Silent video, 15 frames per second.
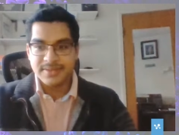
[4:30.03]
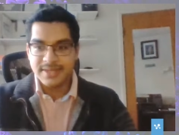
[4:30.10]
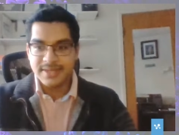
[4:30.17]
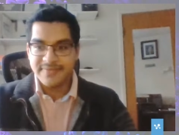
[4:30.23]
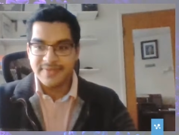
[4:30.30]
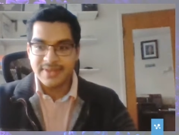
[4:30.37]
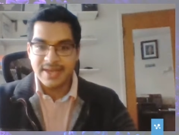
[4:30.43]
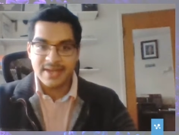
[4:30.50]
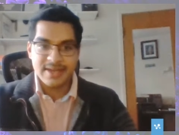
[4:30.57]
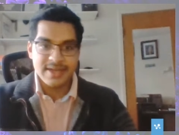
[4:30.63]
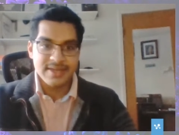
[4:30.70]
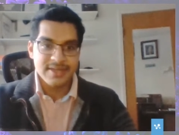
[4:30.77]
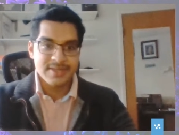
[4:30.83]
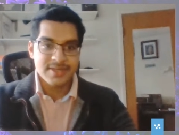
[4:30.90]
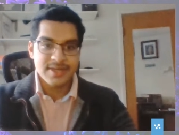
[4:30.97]
Zena, for that
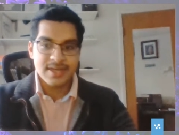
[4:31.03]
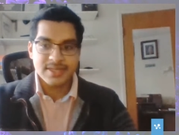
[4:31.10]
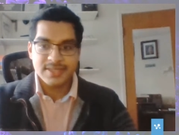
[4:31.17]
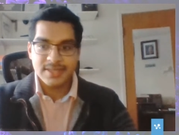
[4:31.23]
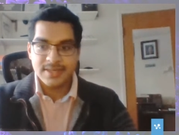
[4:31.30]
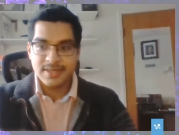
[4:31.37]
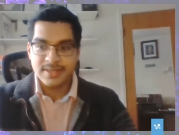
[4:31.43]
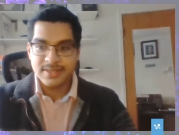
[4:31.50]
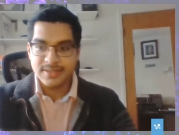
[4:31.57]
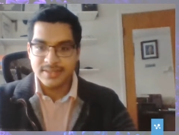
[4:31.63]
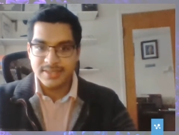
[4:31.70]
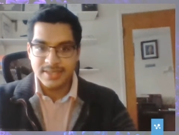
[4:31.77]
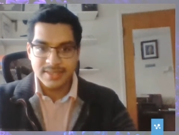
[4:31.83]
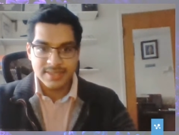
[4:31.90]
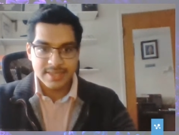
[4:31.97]
kind introduction. And I'll
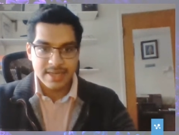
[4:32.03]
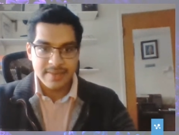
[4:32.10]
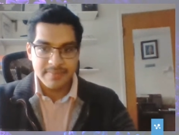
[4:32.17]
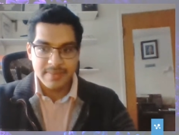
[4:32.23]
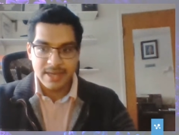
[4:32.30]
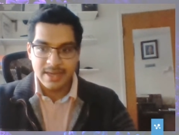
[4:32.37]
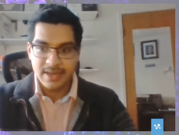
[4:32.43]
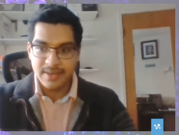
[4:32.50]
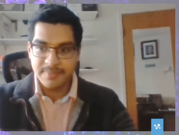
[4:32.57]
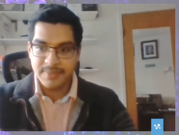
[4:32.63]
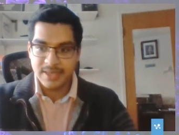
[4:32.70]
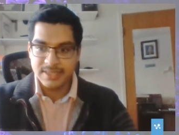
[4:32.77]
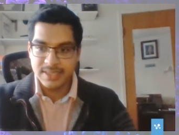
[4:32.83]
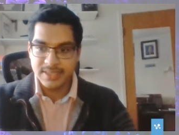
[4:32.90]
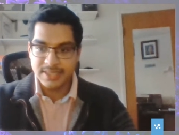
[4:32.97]
just get my
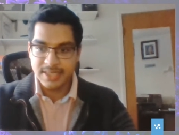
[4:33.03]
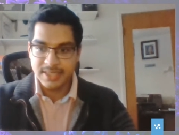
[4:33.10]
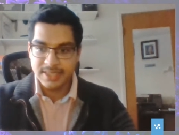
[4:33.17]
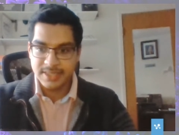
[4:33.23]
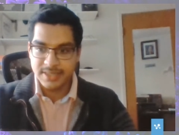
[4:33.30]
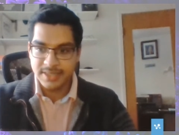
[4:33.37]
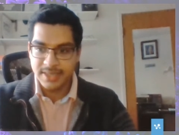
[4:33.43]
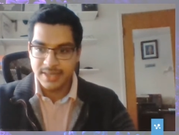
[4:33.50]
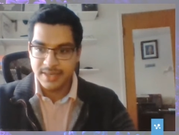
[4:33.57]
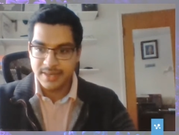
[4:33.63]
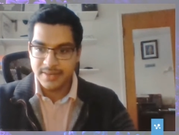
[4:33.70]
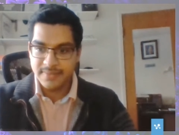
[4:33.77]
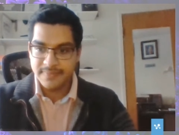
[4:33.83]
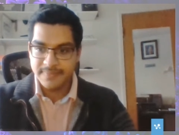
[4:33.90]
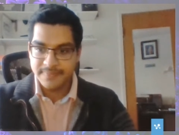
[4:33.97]
presentation
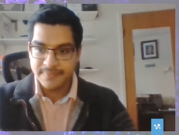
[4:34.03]
here.